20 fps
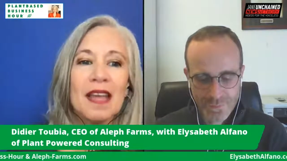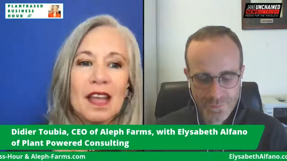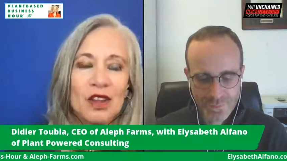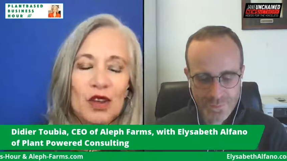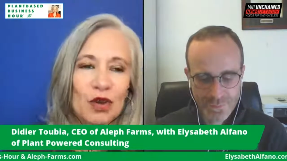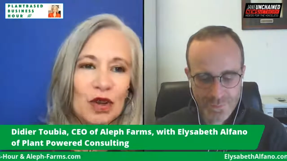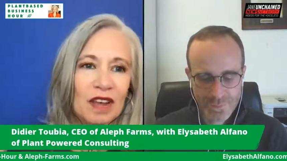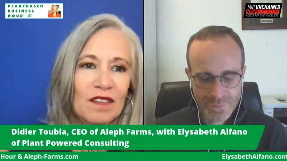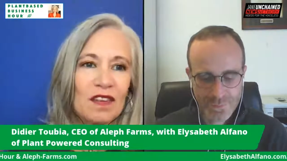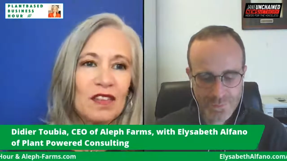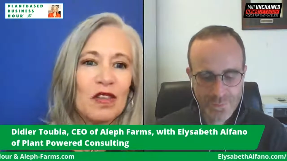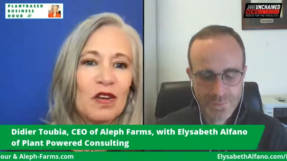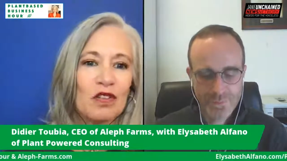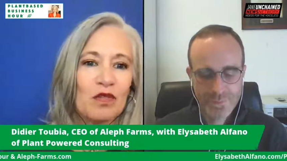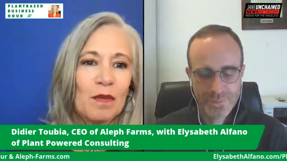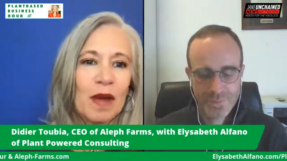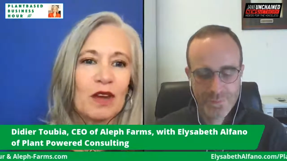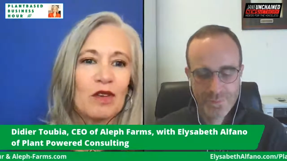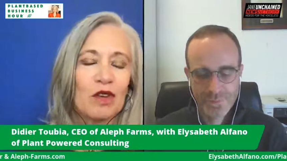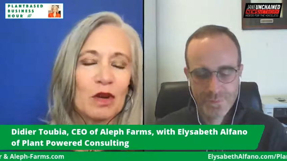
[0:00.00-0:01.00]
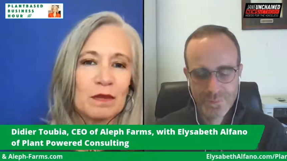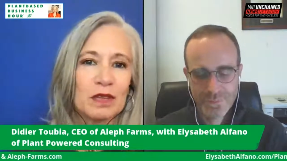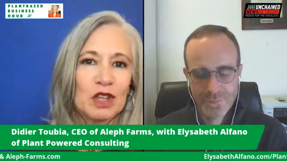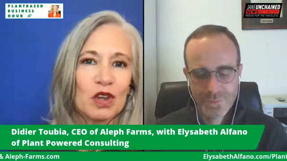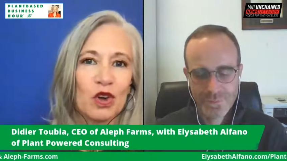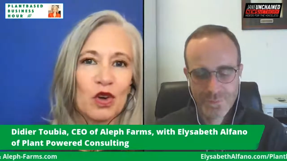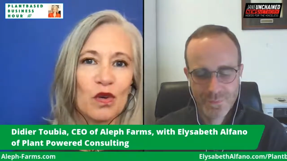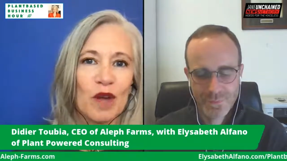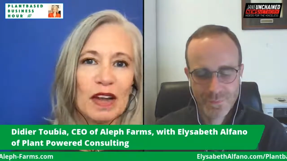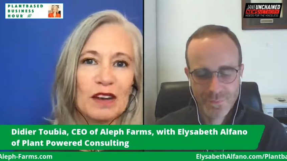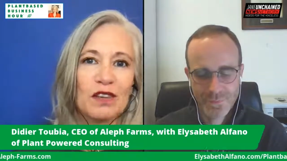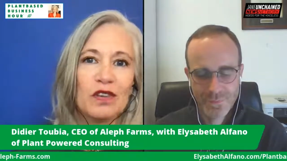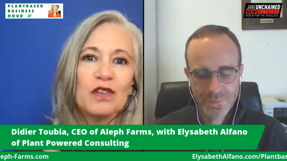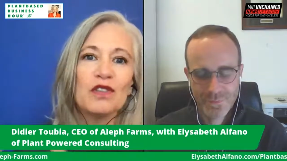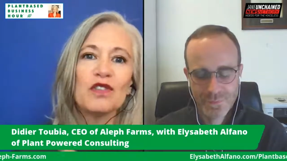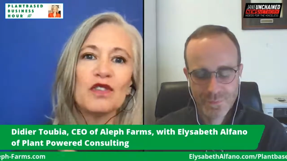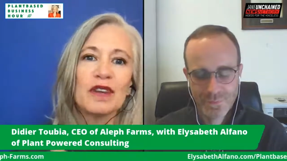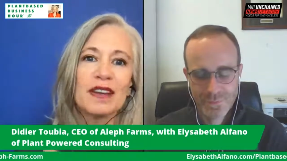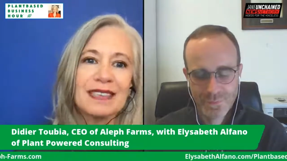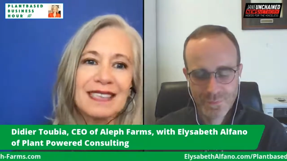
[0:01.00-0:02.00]
Speaker 1: You're giving those microbes the correct
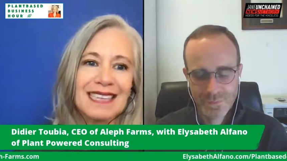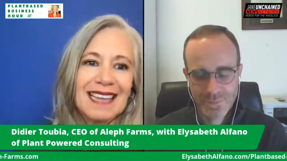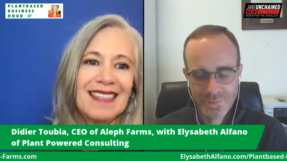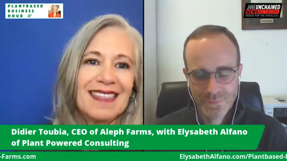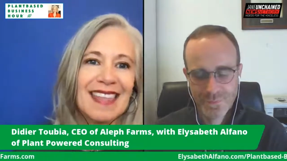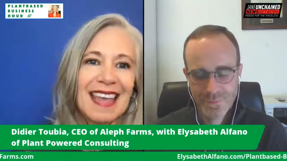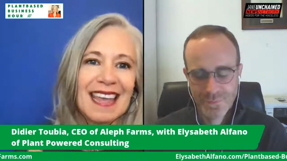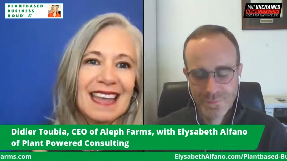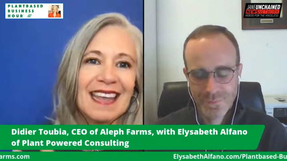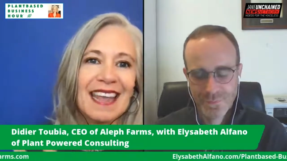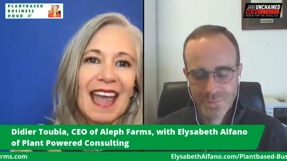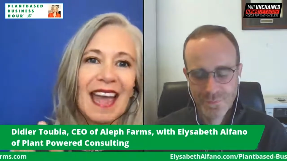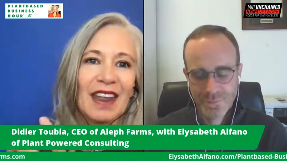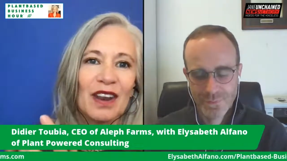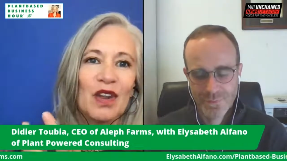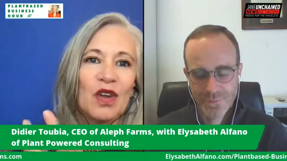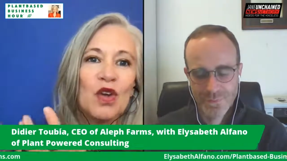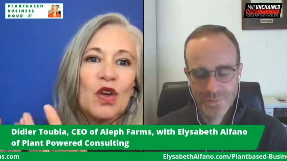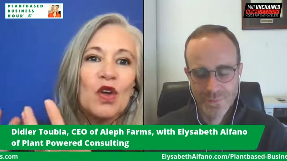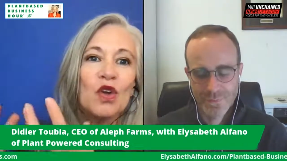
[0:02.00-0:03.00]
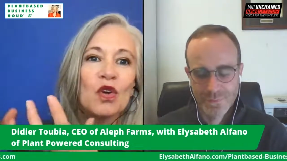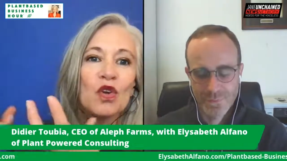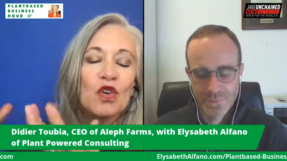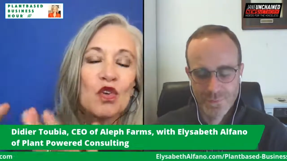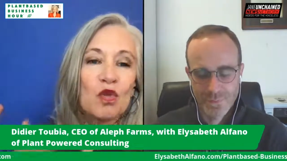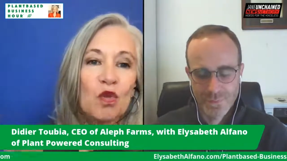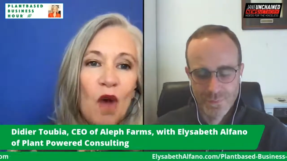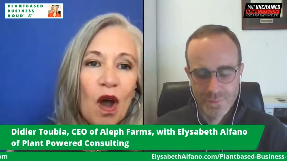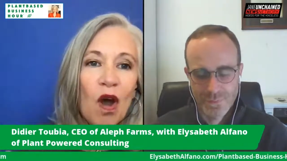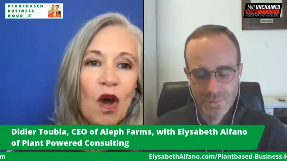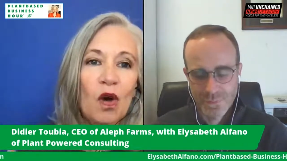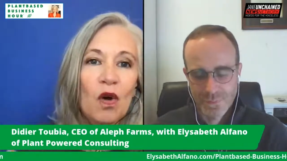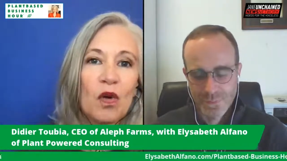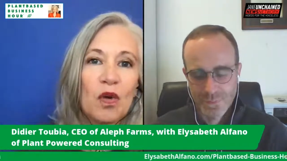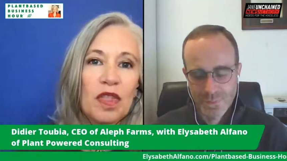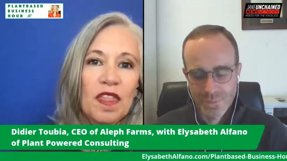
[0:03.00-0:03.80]
nutrients and they can grow